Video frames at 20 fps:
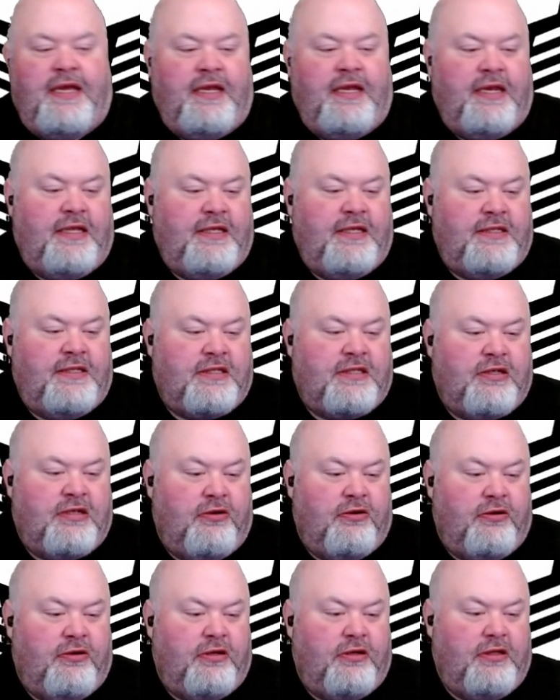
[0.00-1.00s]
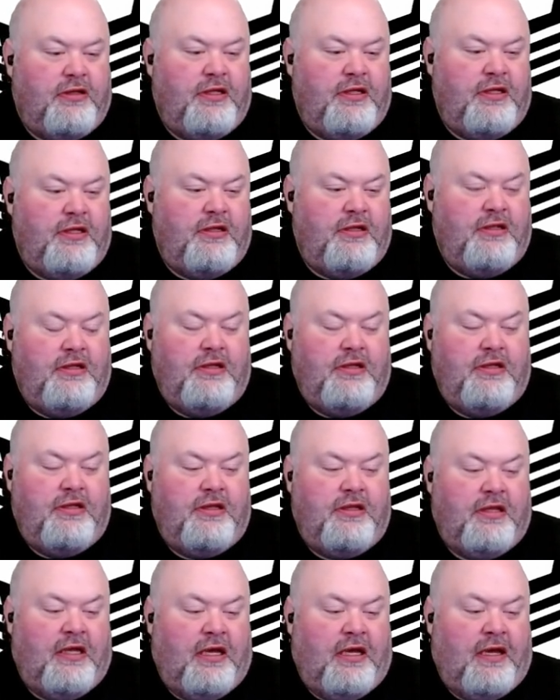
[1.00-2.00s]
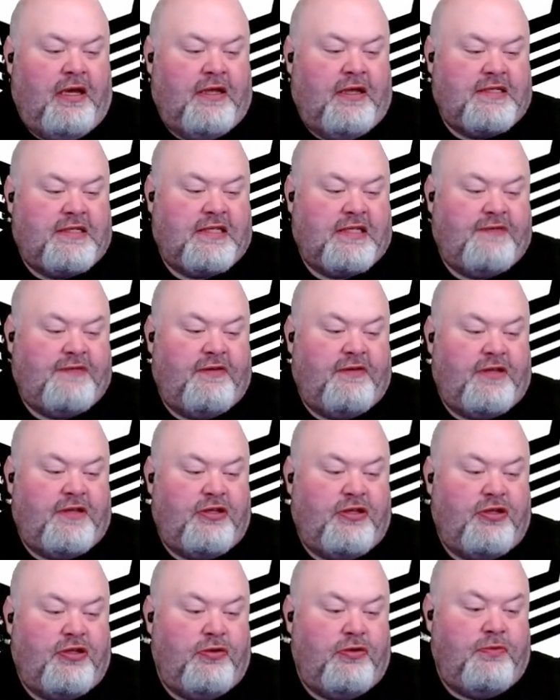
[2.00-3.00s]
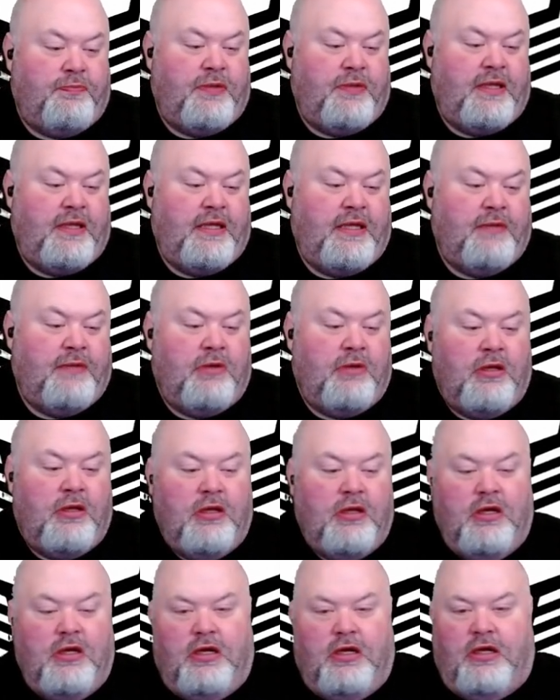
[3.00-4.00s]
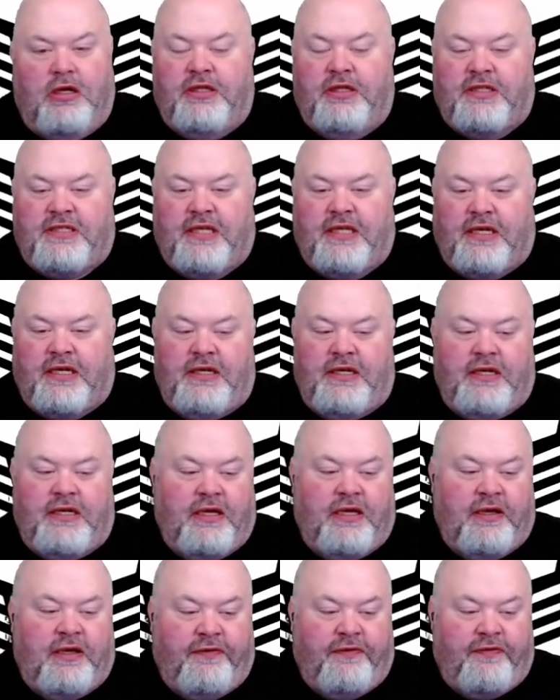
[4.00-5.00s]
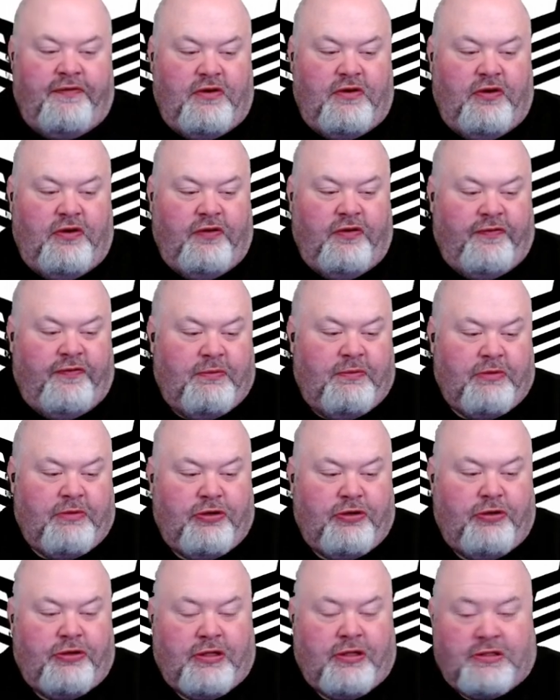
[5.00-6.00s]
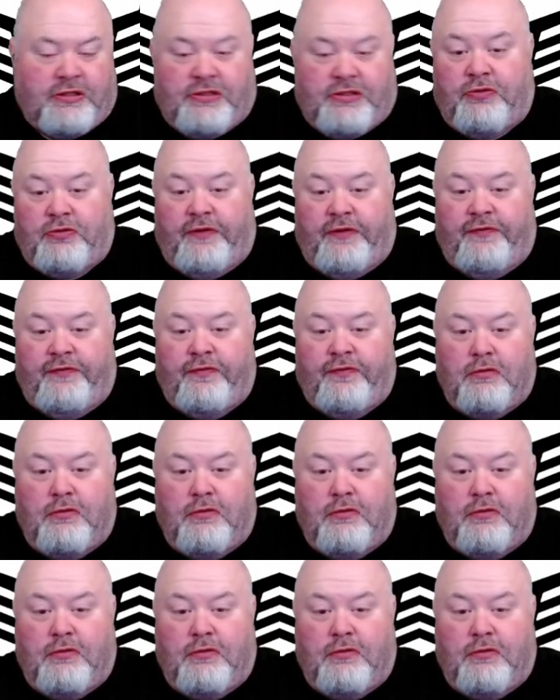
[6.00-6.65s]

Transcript: is currently uh 6:52 p.m. on the 2nd of November 2024.